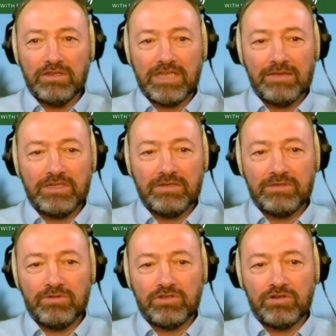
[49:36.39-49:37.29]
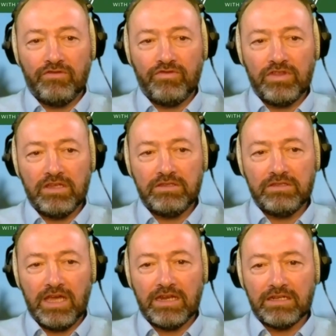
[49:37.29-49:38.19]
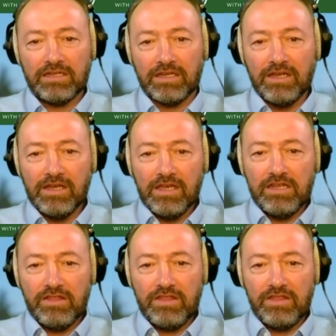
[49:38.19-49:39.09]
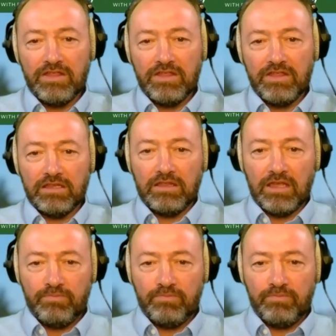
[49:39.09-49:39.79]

But also the same seems to be true of the tarde. you know,